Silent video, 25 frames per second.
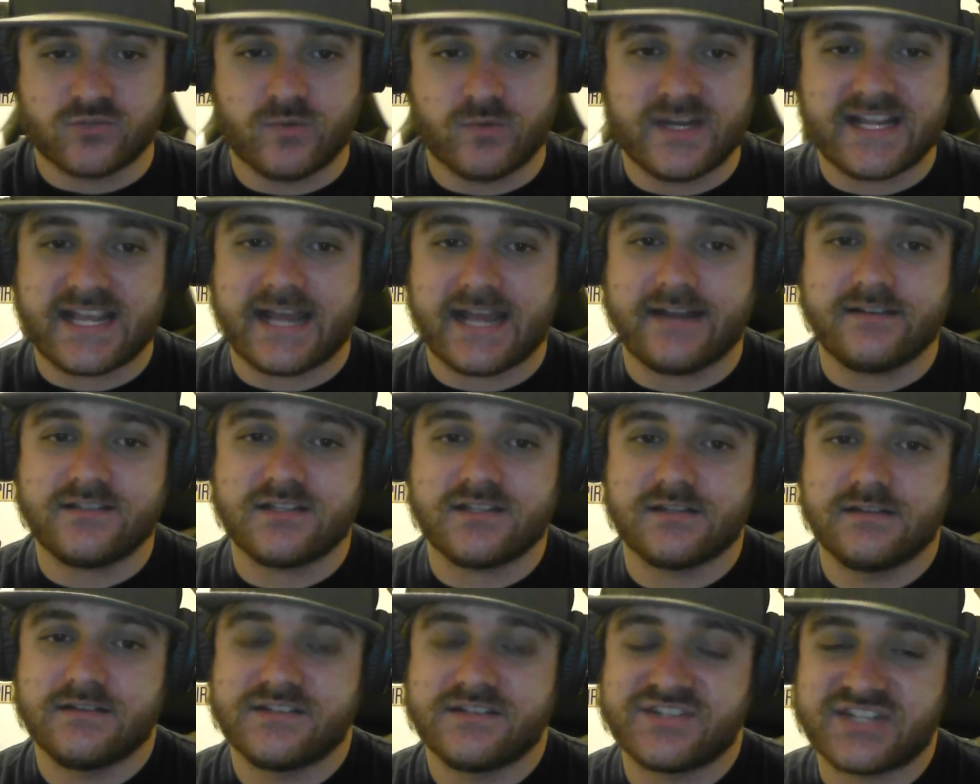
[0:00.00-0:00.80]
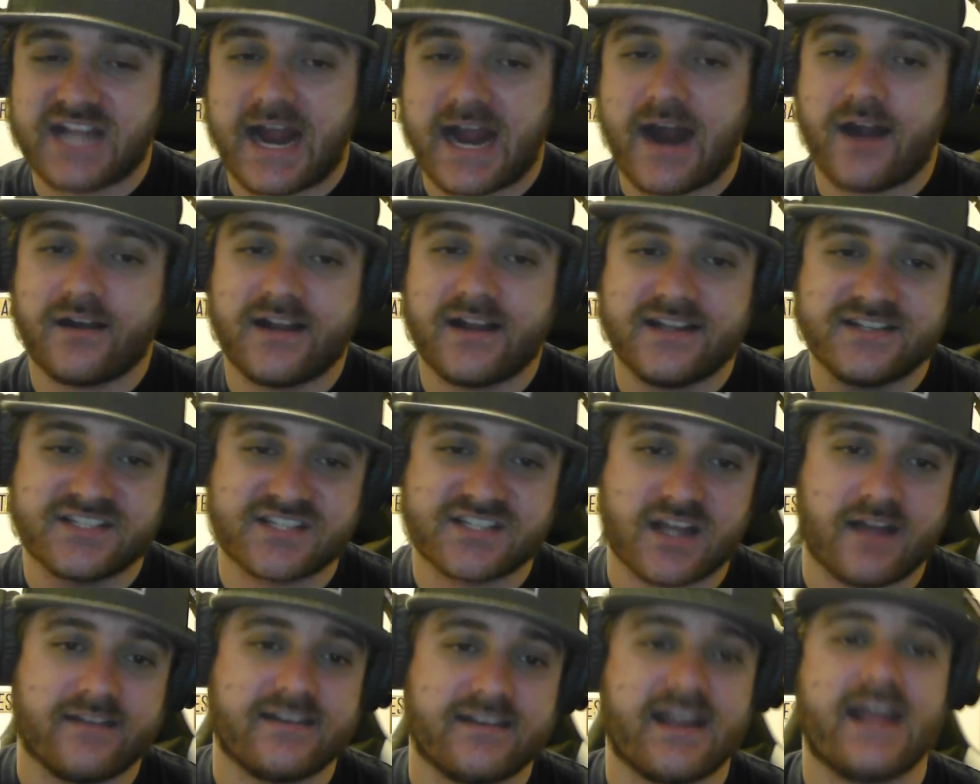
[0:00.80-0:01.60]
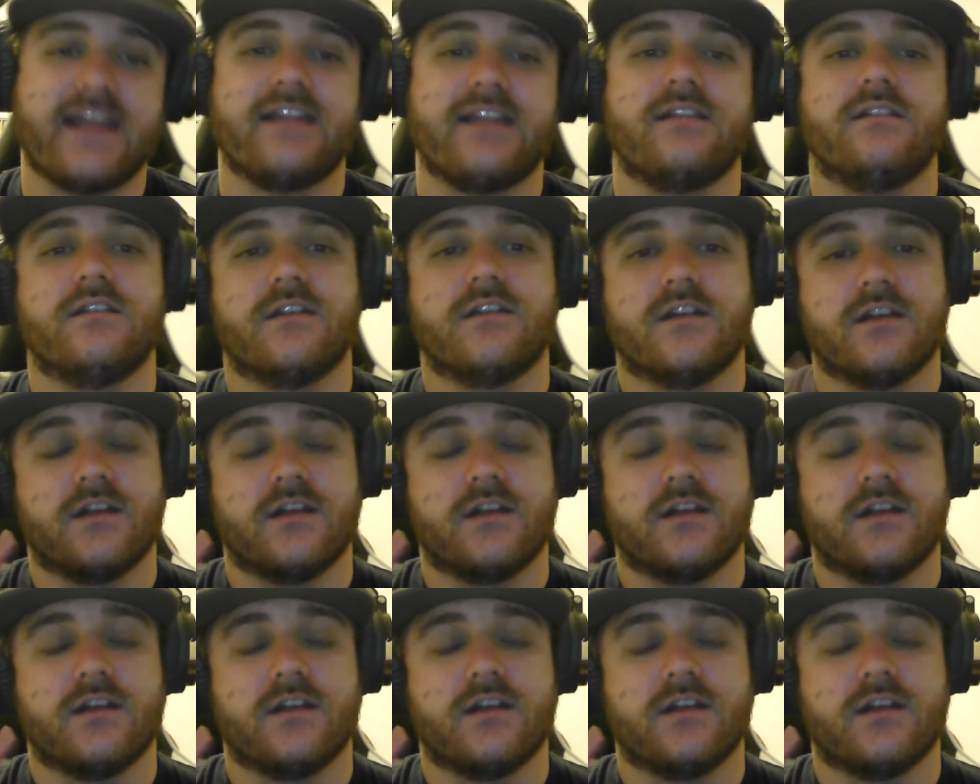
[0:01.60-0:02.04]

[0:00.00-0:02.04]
weekend, Saturday, Sunday.